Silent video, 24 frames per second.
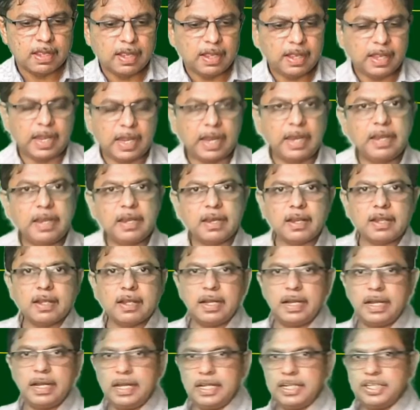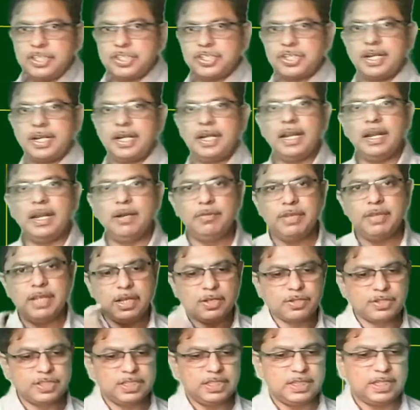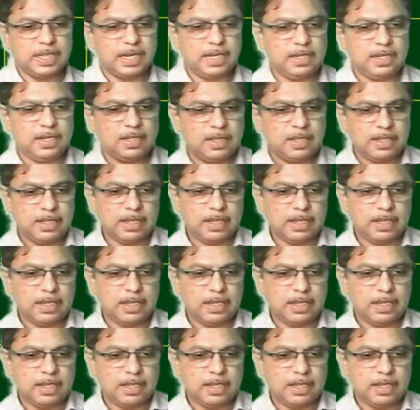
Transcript: and in straight line we have seen that